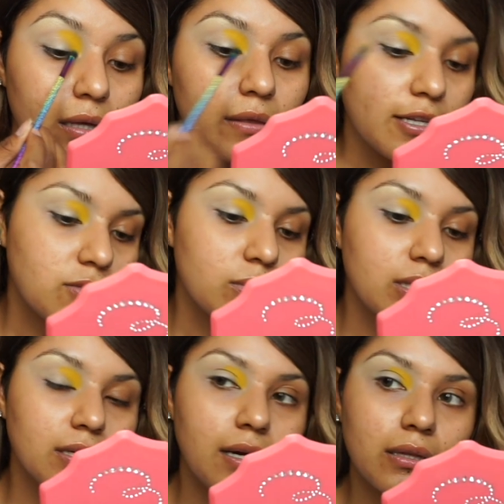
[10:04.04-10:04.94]
That's what
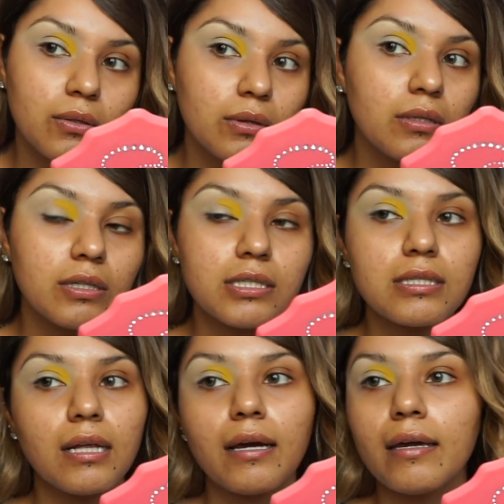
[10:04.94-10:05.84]
the yellow
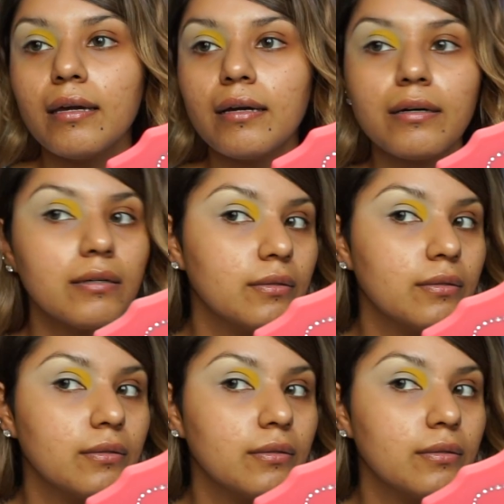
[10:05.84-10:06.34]
looks like.